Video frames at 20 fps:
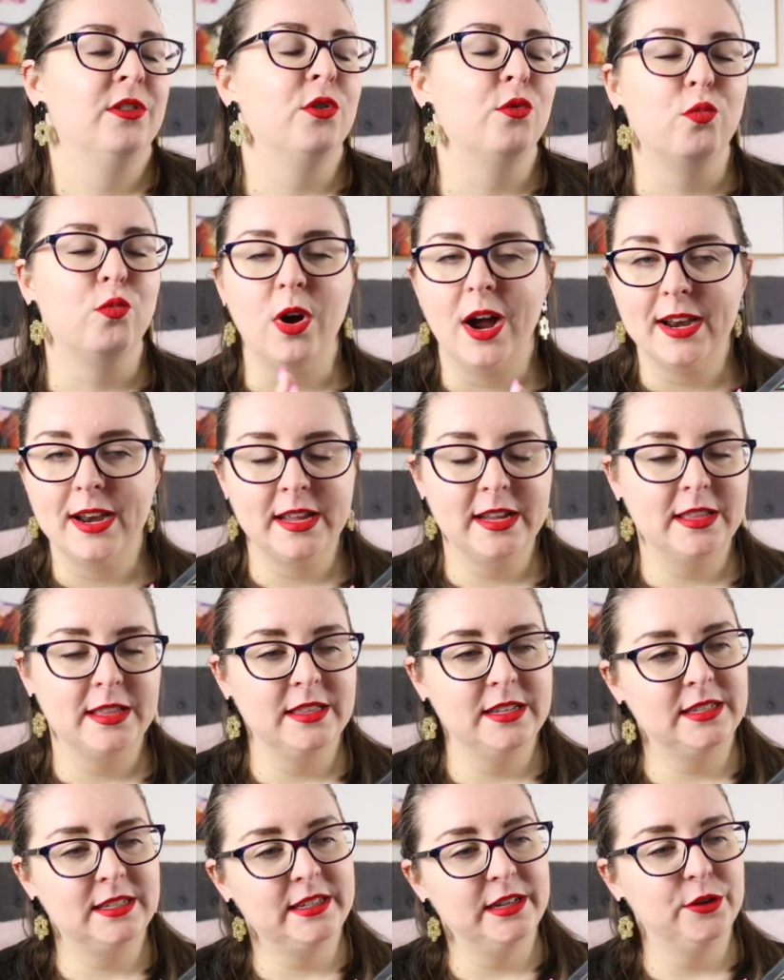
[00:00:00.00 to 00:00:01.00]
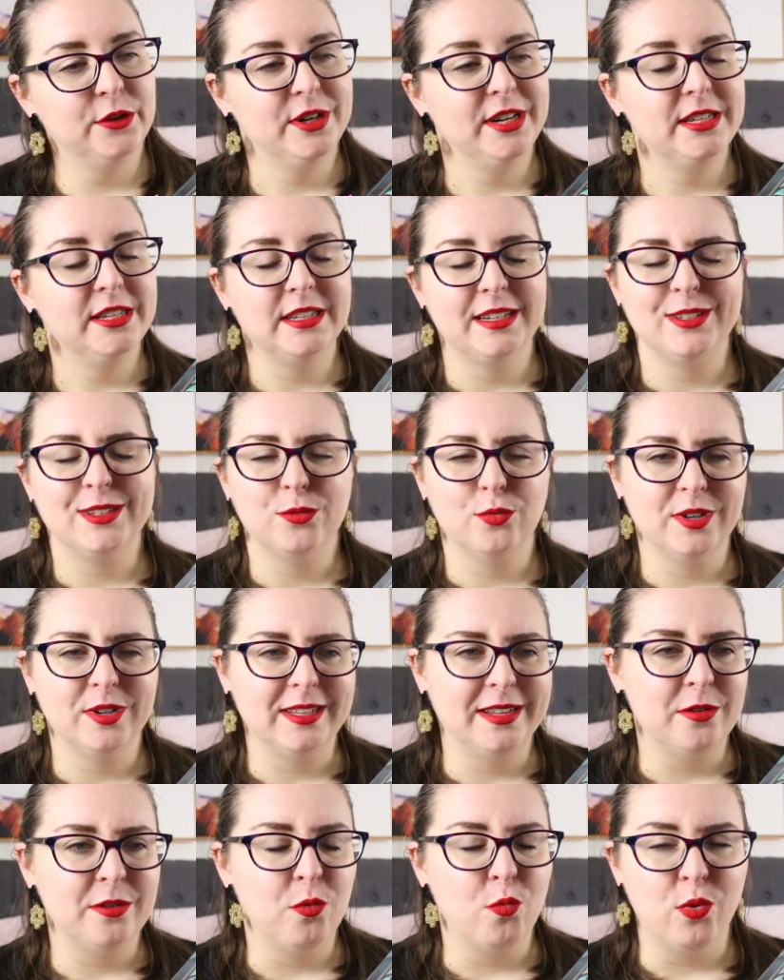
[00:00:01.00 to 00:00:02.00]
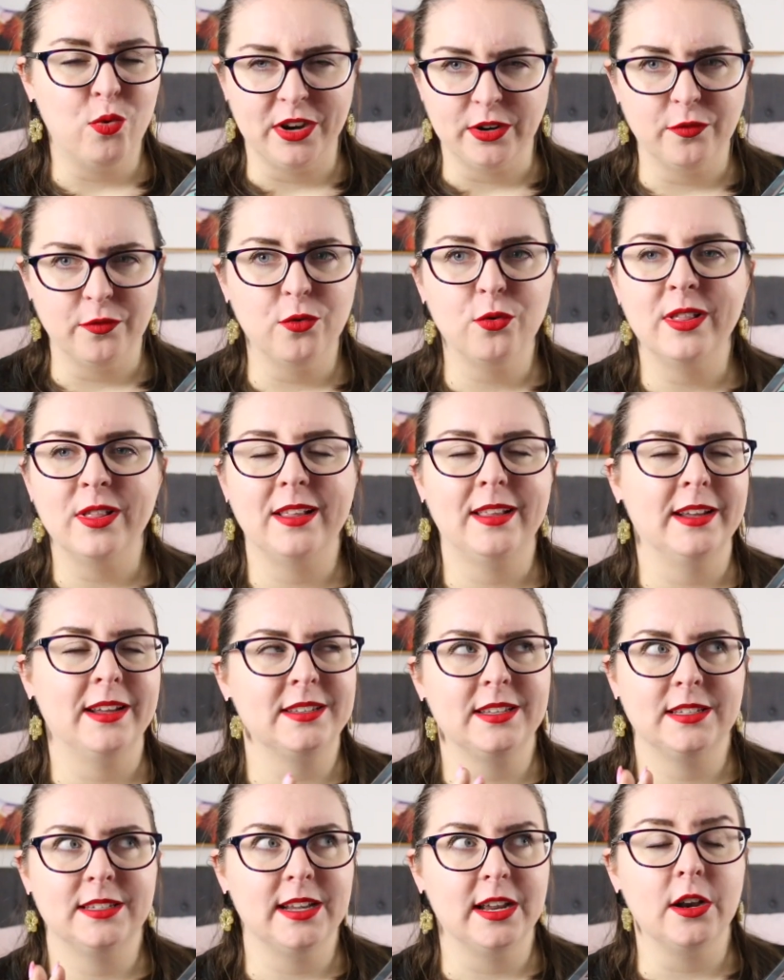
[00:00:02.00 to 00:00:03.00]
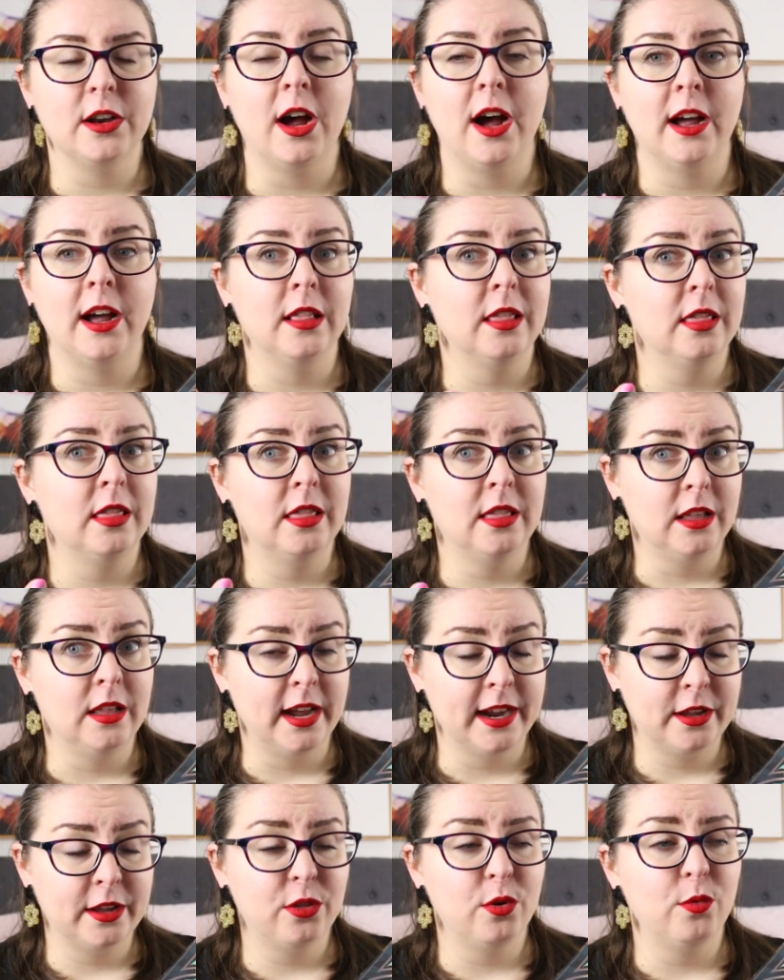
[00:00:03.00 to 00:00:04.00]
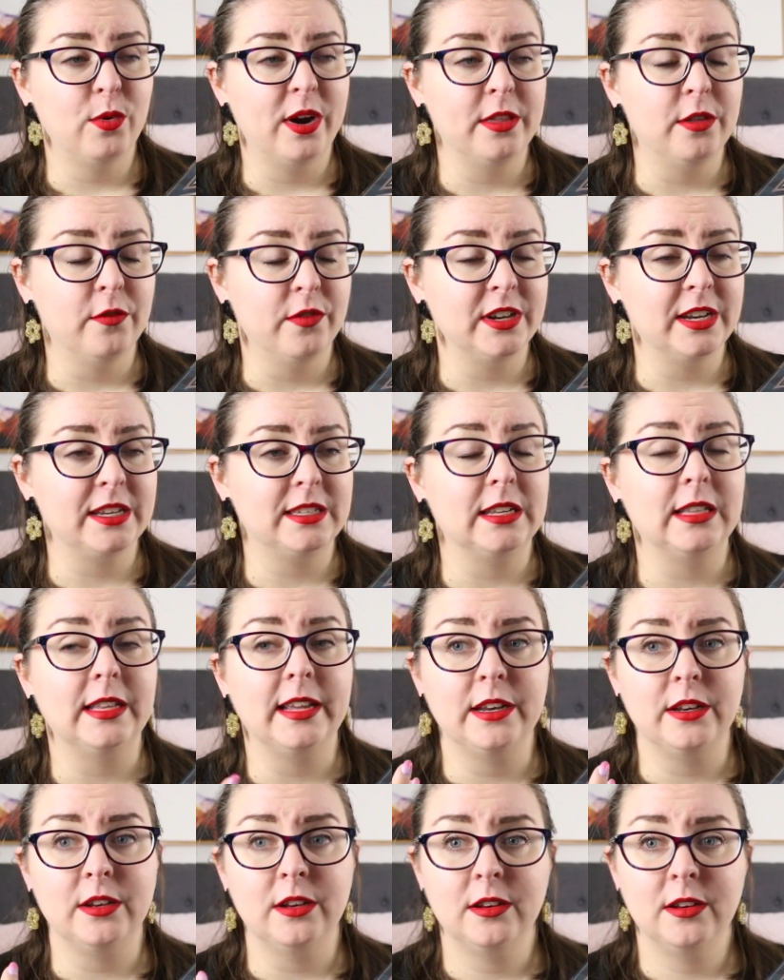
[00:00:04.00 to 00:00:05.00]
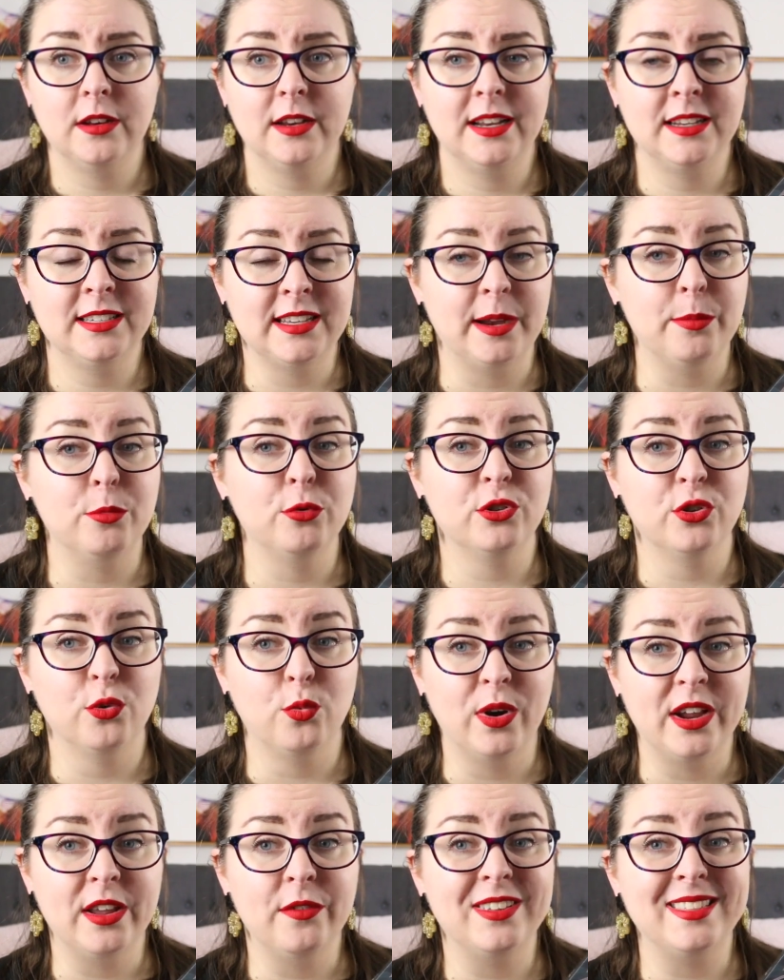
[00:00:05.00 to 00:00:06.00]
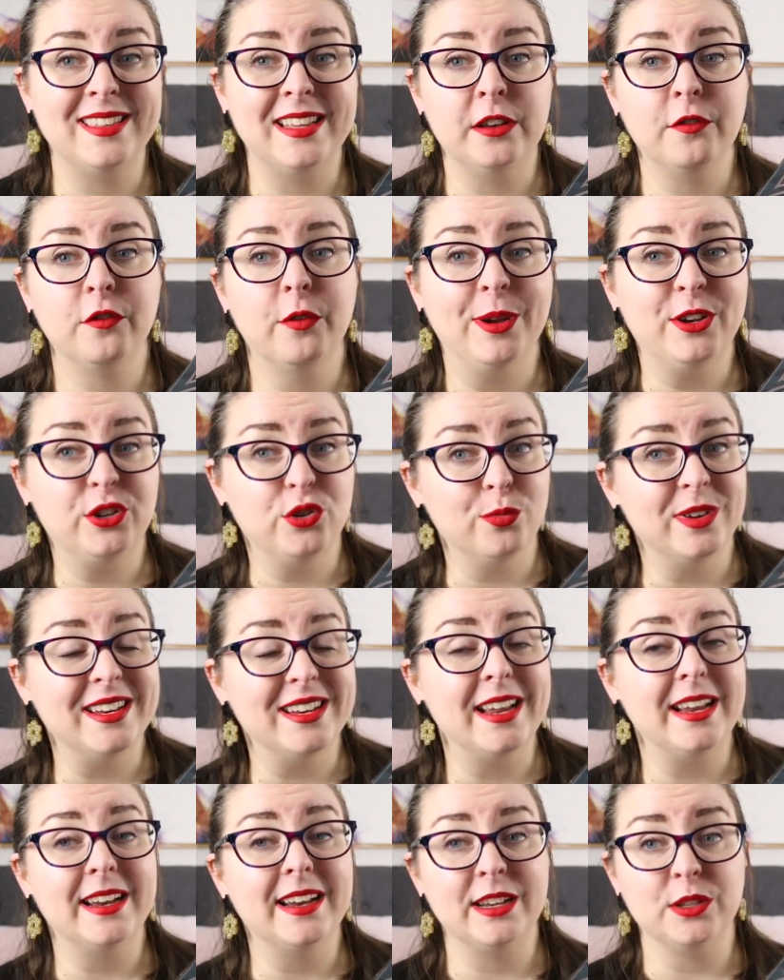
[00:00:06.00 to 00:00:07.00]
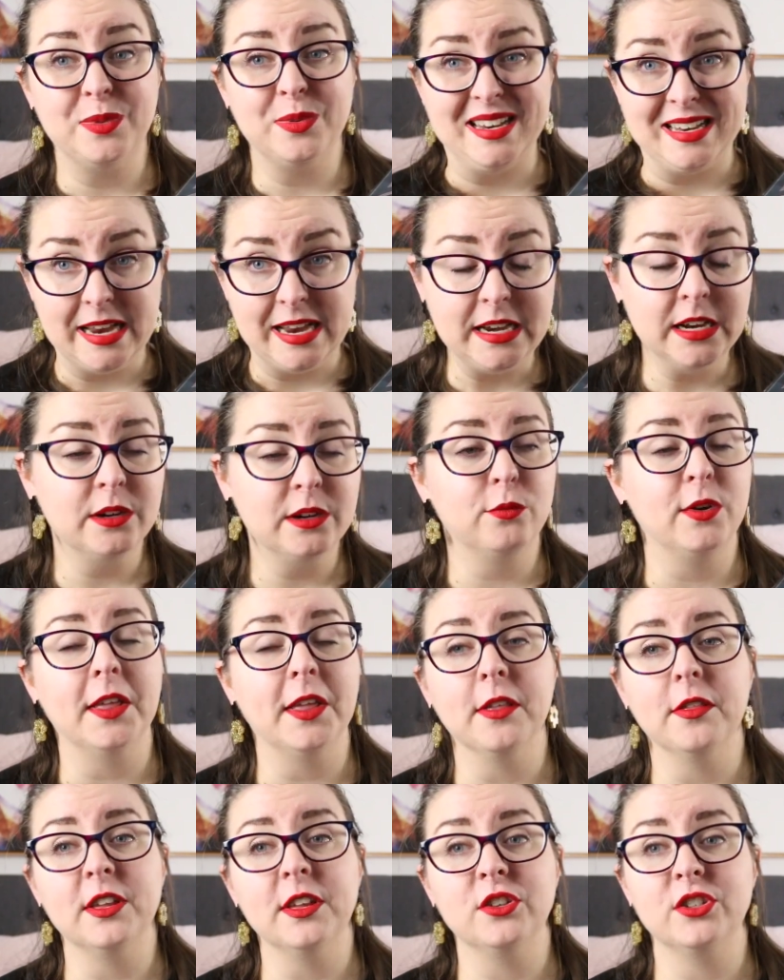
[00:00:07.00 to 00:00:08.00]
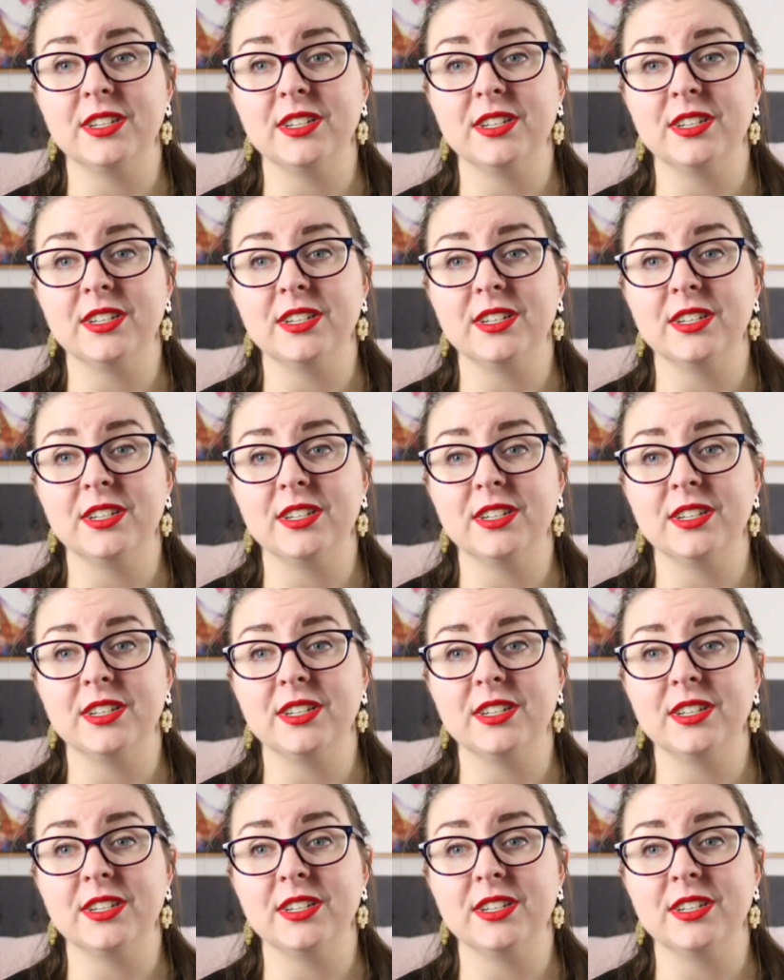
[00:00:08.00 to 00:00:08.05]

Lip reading: The writing in this series is really wonderful. As I said, I like the way that Vanessa Len is able to weave in the information we need as we need it, rather than